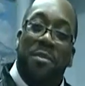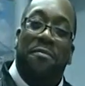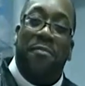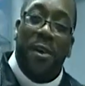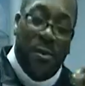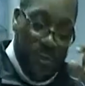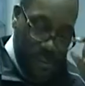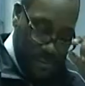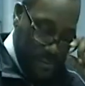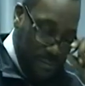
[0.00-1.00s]
but
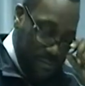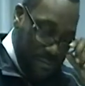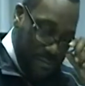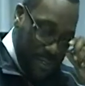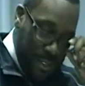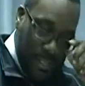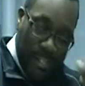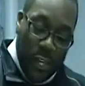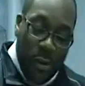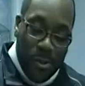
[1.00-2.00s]
few
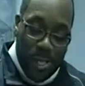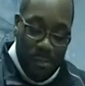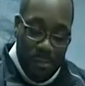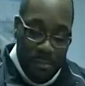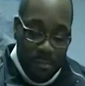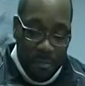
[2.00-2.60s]
chosen.